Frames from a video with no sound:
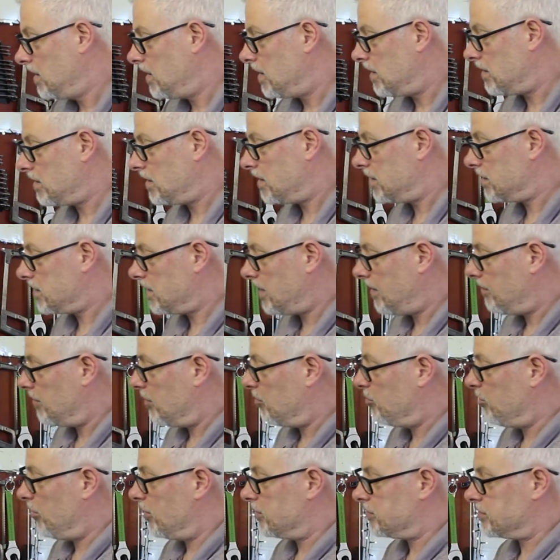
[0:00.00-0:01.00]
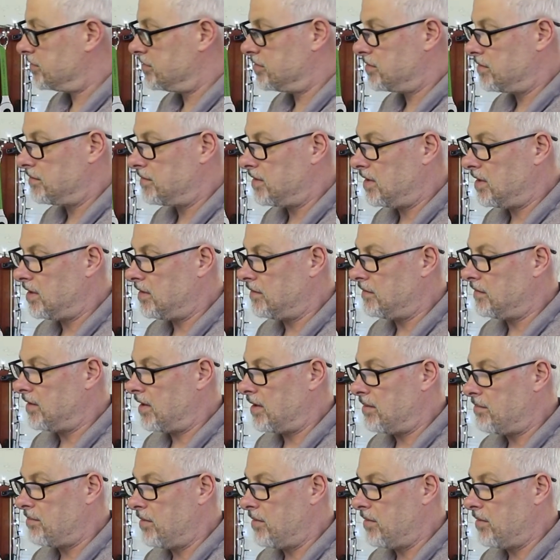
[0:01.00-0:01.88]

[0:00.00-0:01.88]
I've got a couple of boxes of these uh,